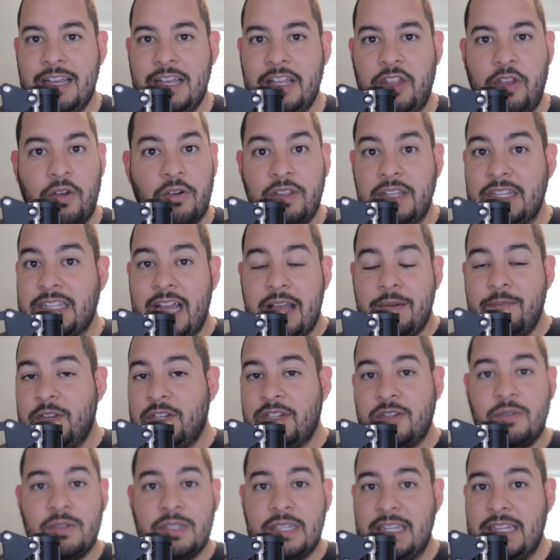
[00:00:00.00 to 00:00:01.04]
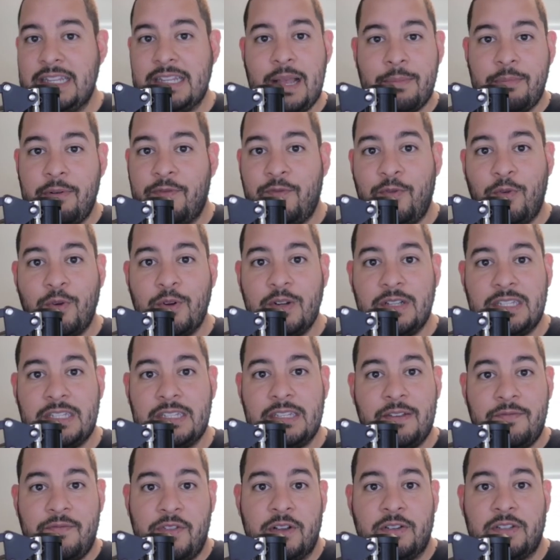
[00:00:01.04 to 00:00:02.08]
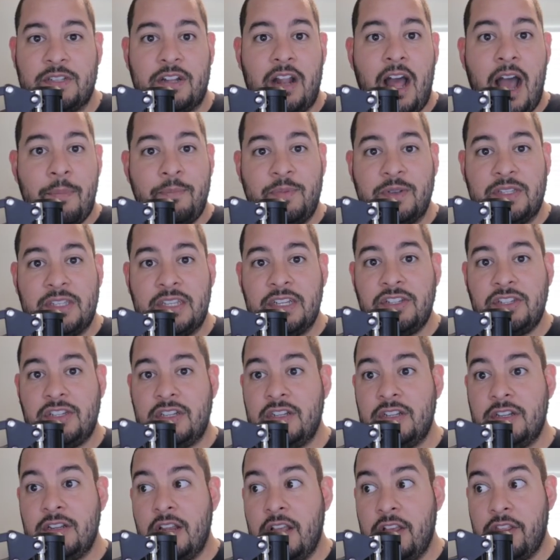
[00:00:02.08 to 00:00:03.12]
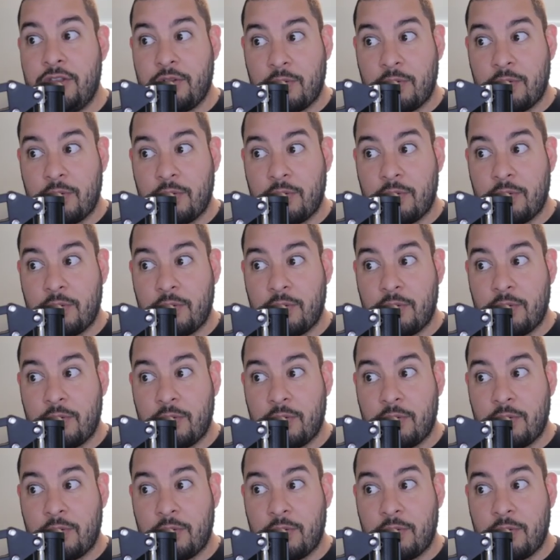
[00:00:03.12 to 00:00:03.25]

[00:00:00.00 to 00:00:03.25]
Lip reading: The only time he shows any type of force is if there's an opposition